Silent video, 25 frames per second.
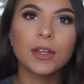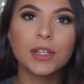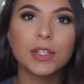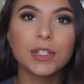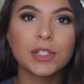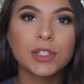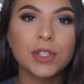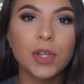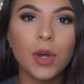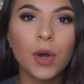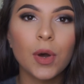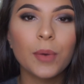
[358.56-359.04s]

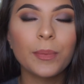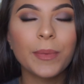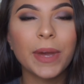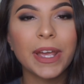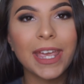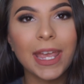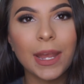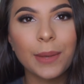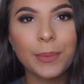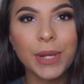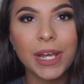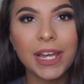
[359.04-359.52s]
So my
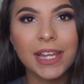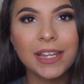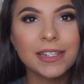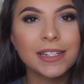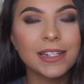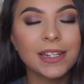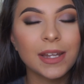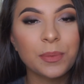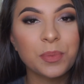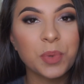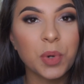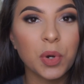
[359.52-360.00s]
camera
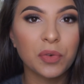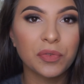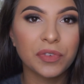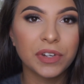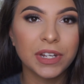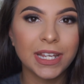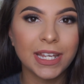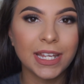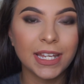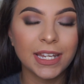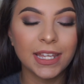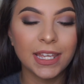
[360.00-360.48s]
ended up
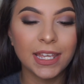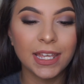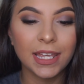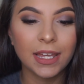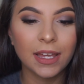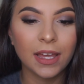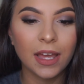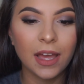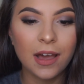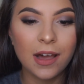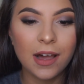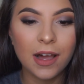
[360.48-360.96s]

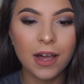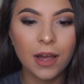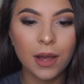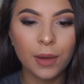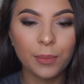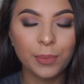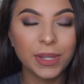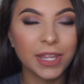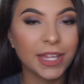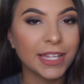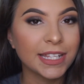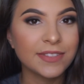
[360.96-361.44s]
overheating,
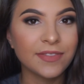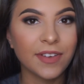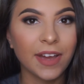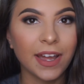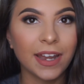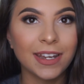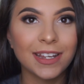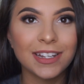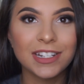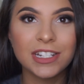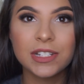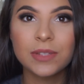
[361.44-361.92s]
but that's
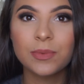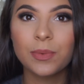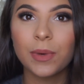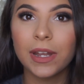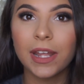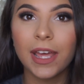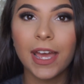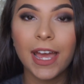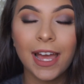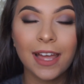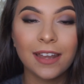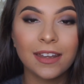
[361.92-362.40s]
fine. I just went
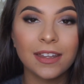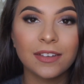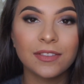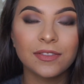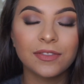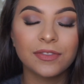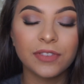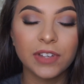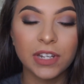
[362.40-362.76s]
ahead and